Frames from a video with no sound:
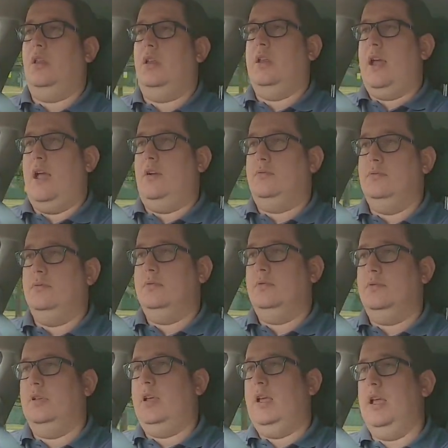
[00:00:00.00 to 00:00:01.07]
Now,
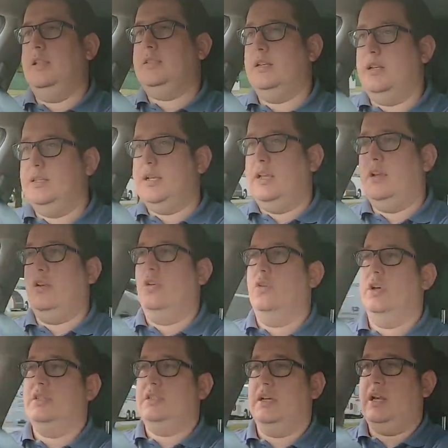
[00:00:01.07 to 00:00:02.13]
it's going to take
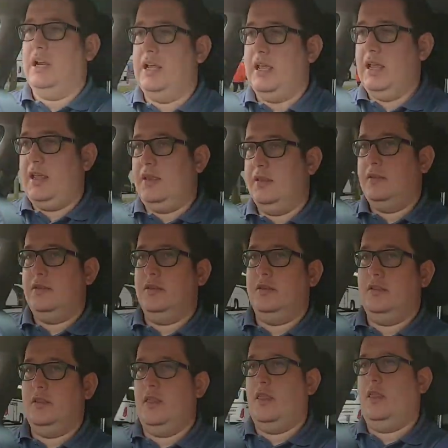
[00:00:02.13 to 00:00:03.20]
longer to clear
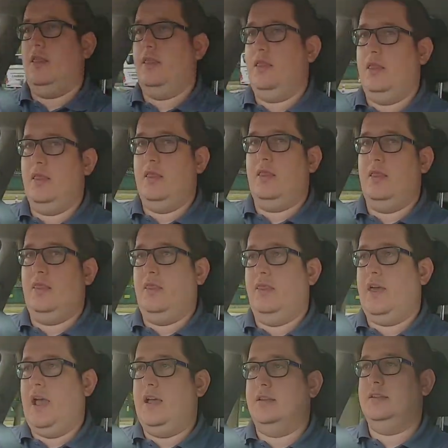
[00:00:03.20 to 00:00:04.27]

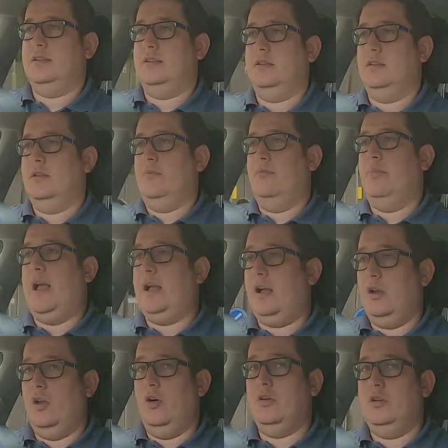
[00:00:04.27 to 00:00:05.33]
that
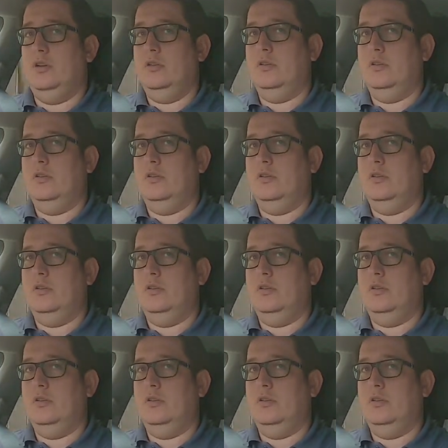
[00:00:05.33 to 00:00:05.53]
backlog